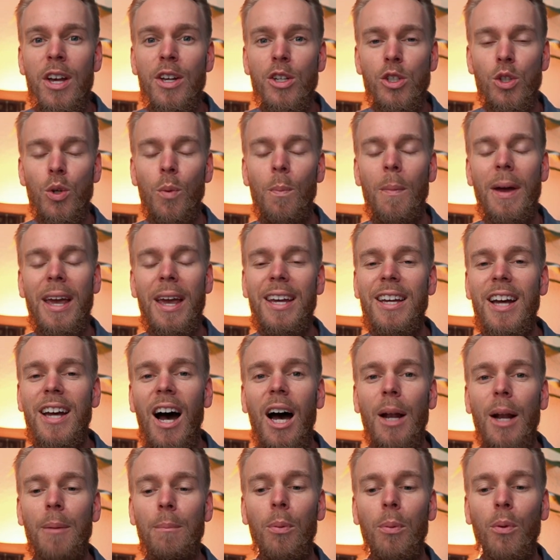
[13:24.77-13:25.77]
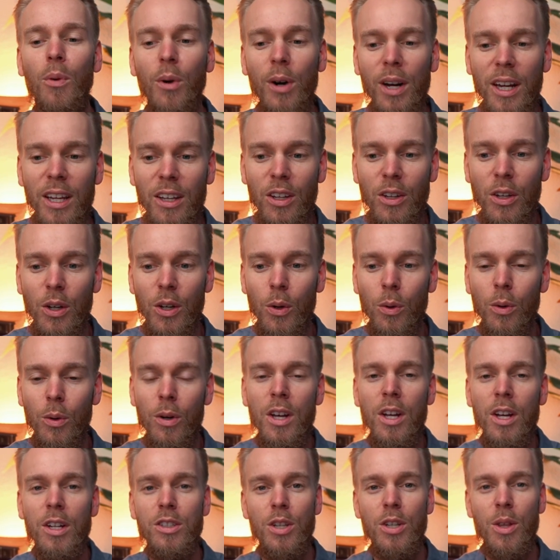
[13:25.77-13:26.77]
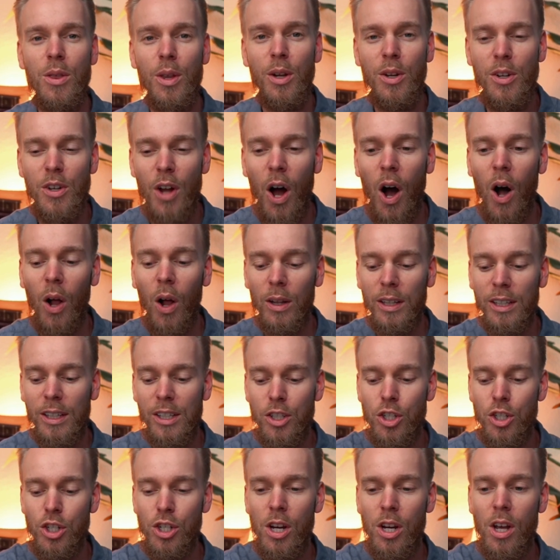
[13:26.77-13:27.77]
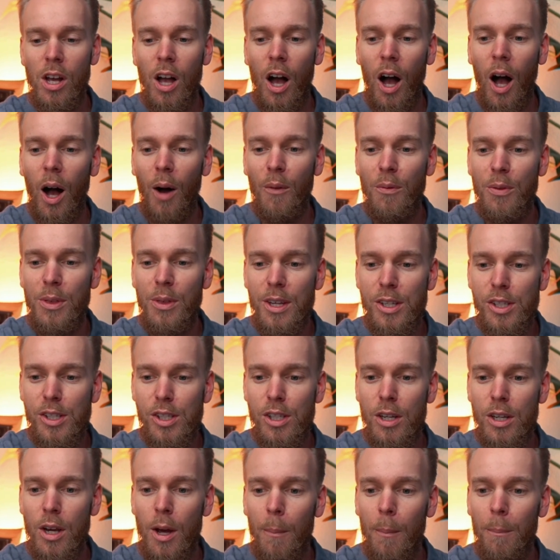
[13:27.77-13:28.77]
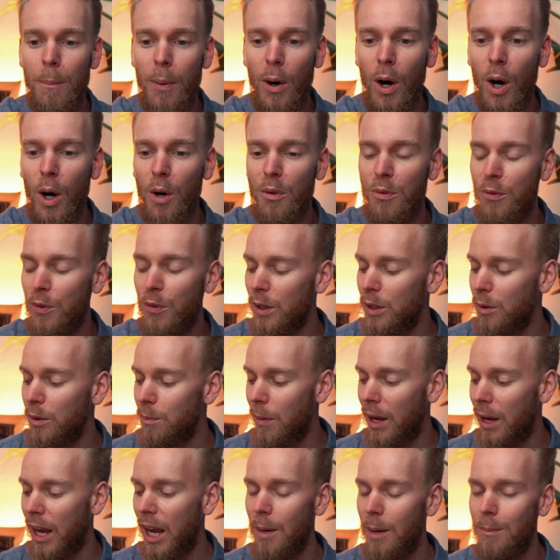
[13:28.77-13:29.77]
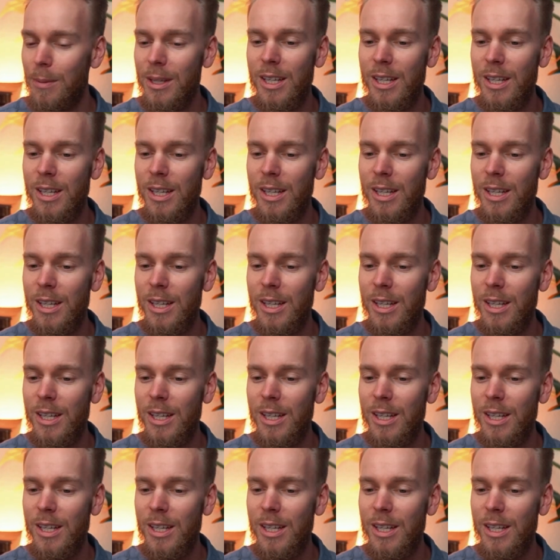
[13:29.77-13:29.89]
So may God bring you to the knowledge of this perfect man,